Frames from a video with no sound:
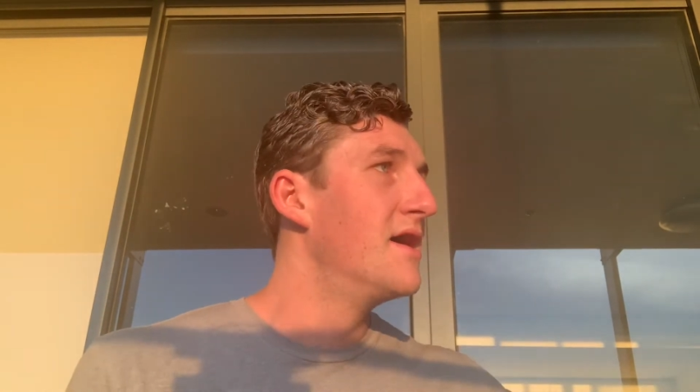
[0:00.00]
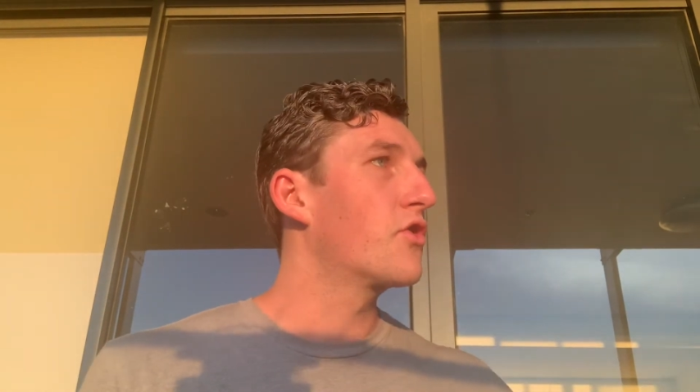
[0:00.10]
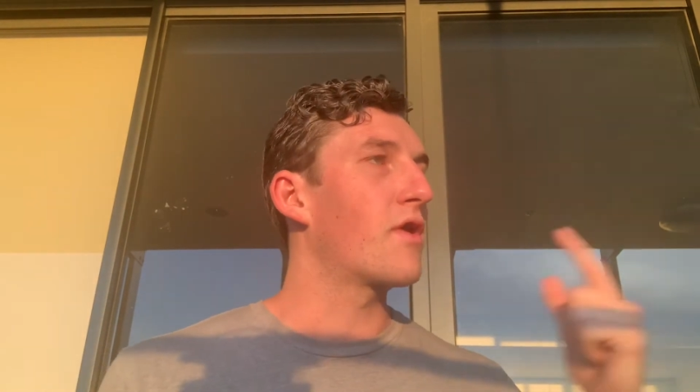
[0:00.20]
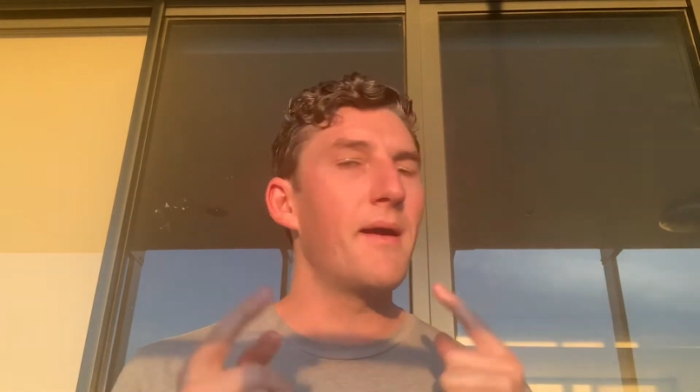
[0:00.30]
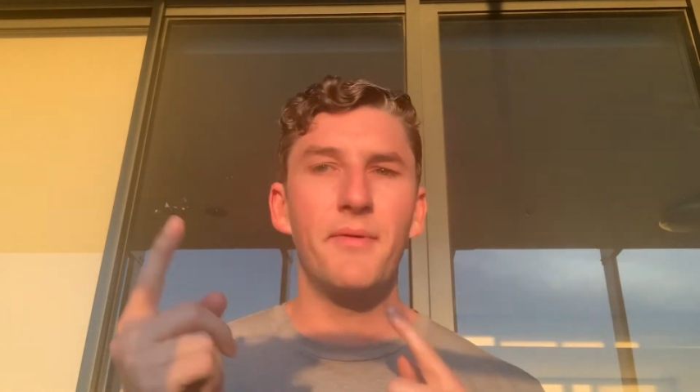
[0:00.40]

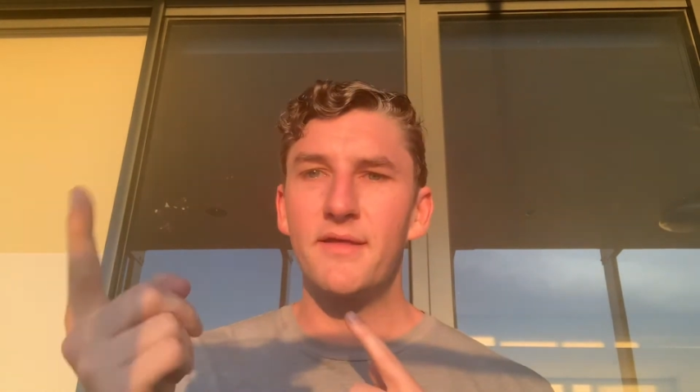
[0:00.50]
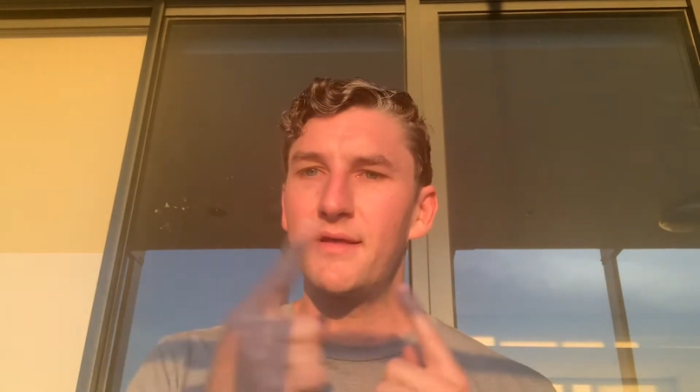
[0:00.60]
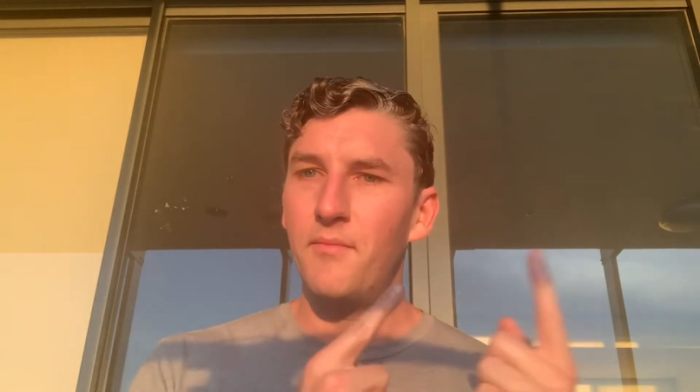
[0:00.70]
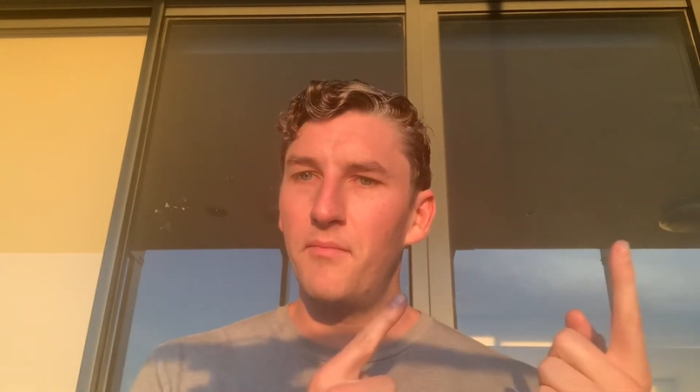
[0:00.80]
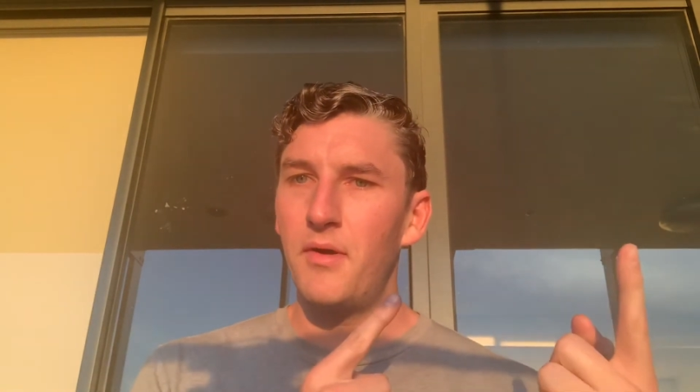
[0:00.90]
grabbing
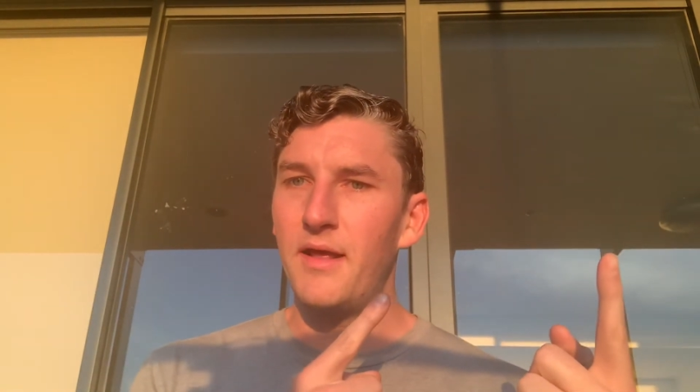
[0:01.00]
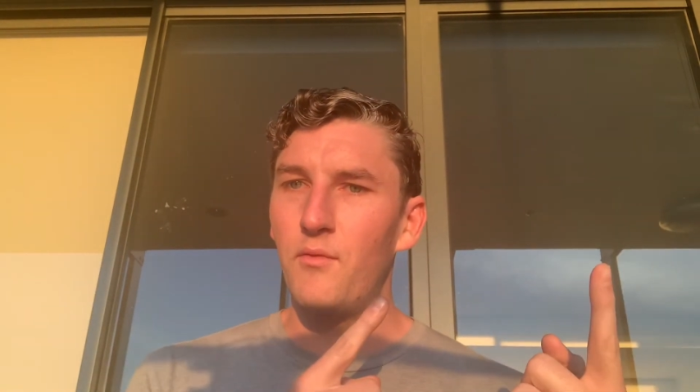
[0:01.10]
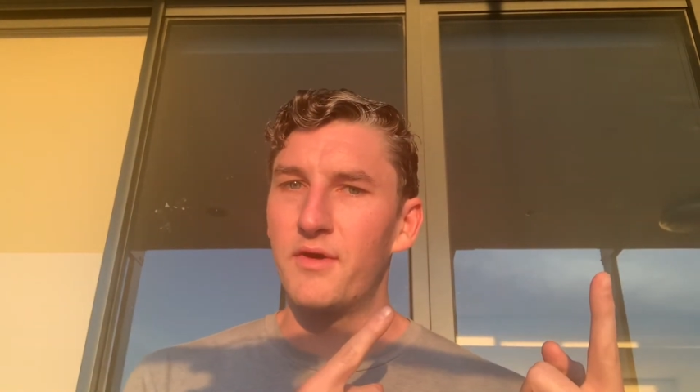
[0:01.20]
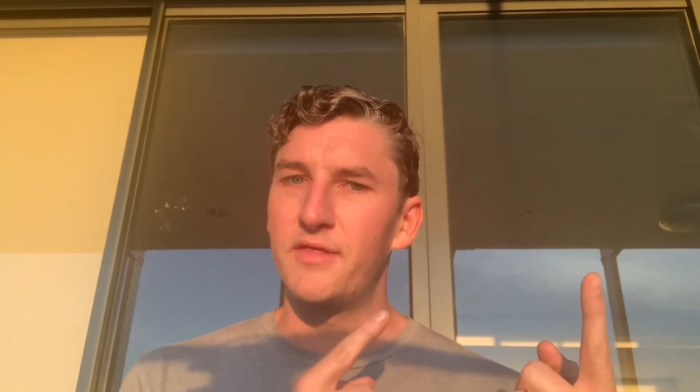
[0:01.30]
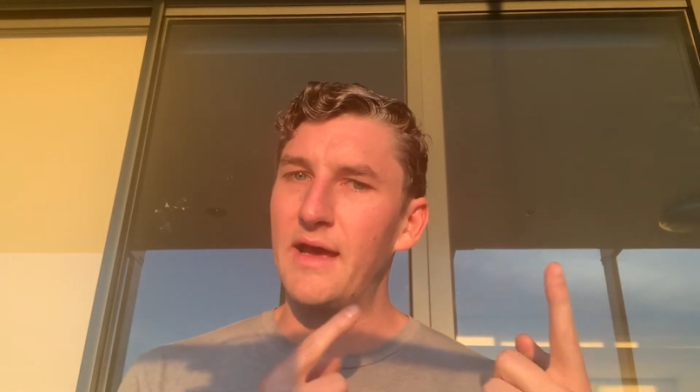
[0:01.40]
somebody
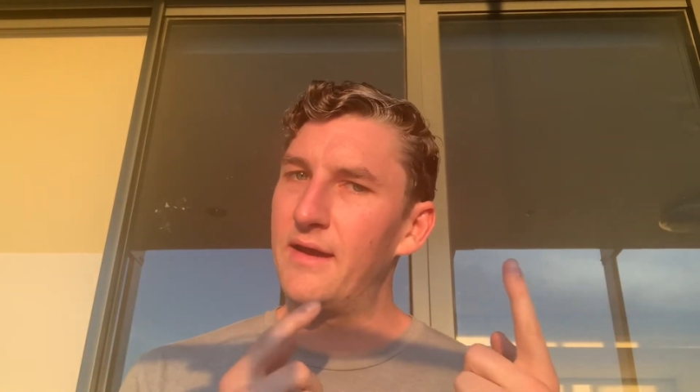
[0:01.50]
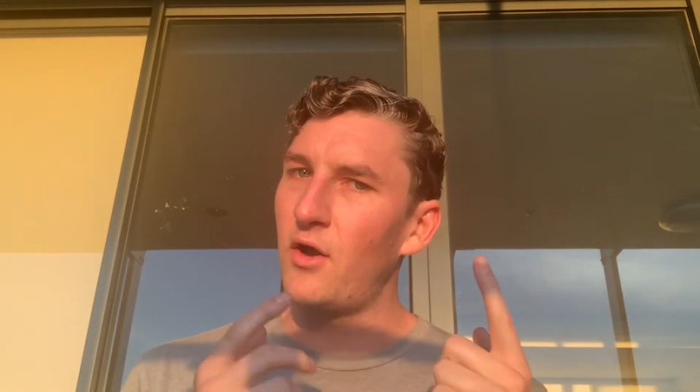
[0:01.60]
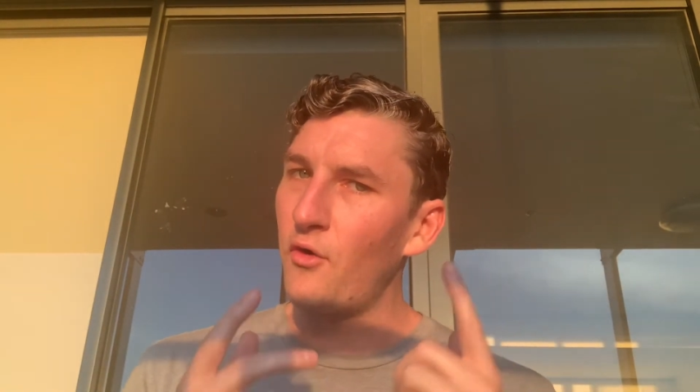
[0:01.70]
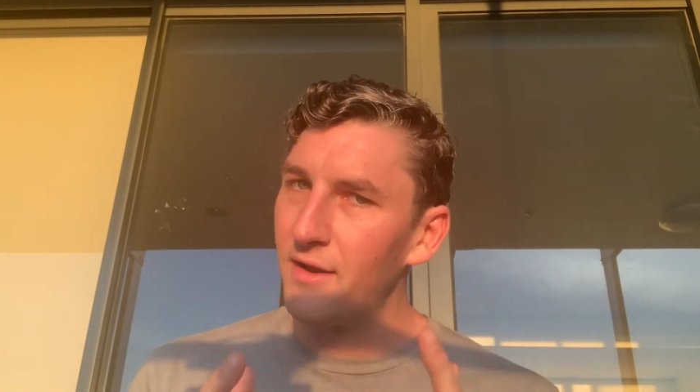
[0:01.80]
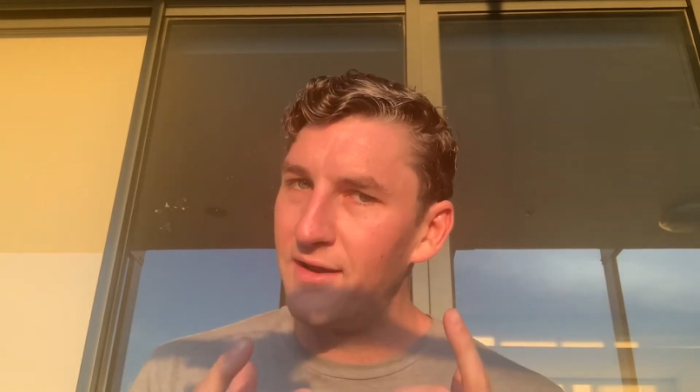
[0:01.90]
with that
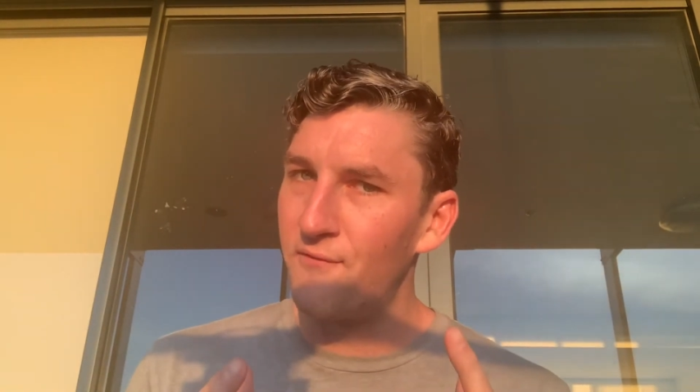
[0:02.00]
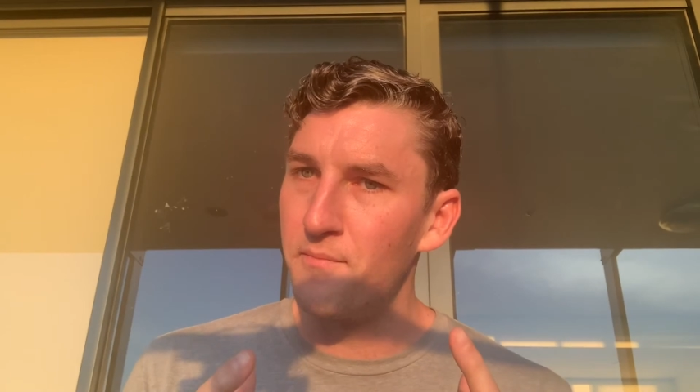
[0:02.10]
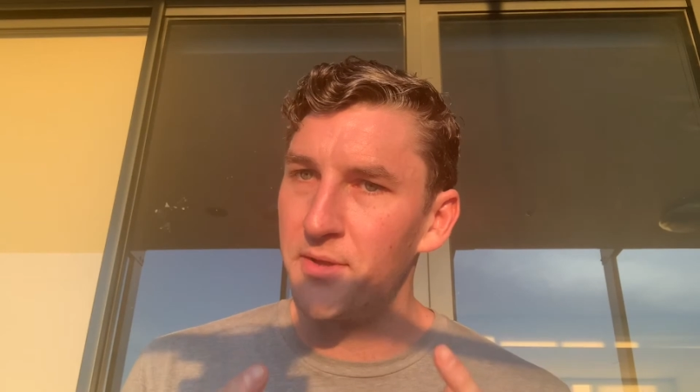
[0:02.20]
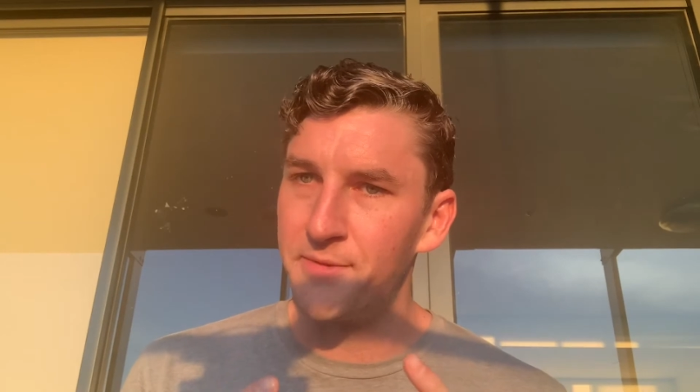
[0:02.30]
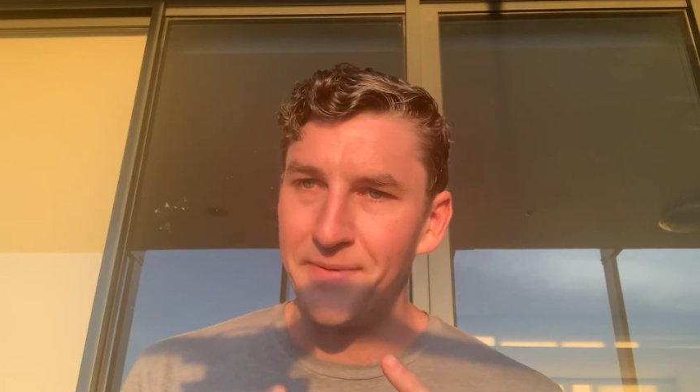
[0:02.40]
totally different
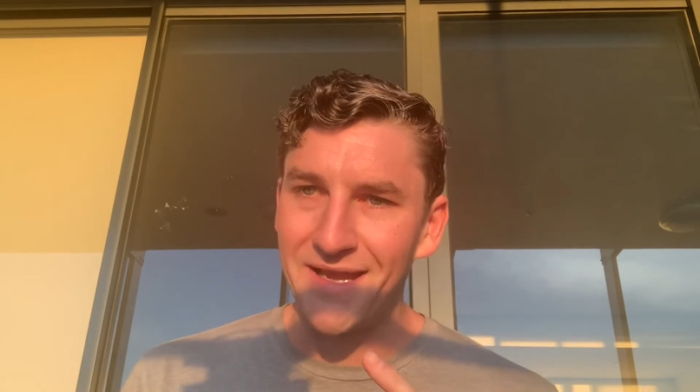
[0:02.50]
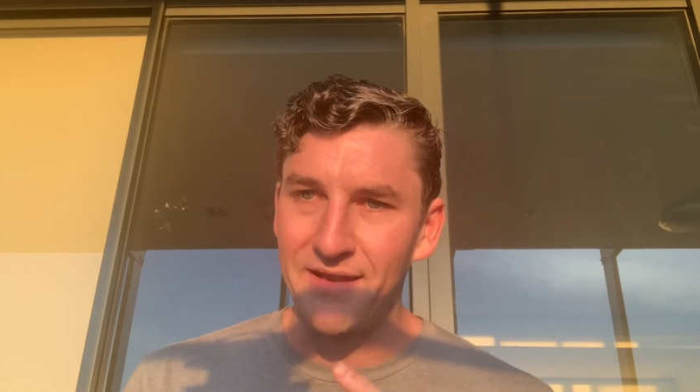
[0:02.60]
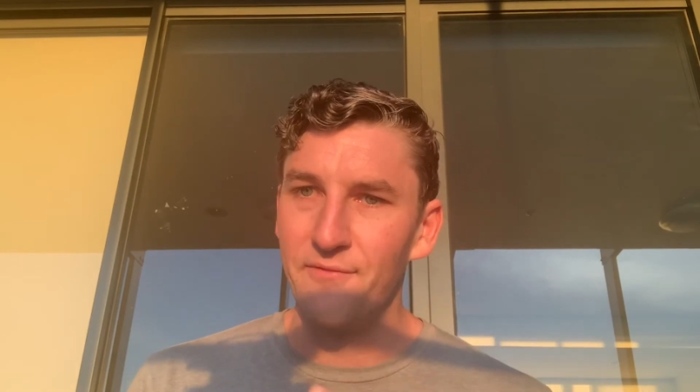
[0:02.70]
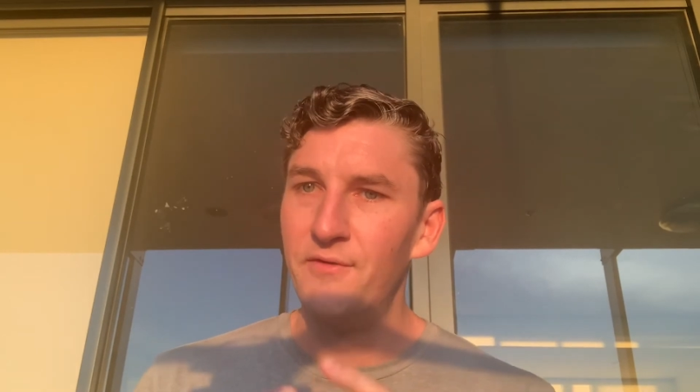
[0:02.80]
perspective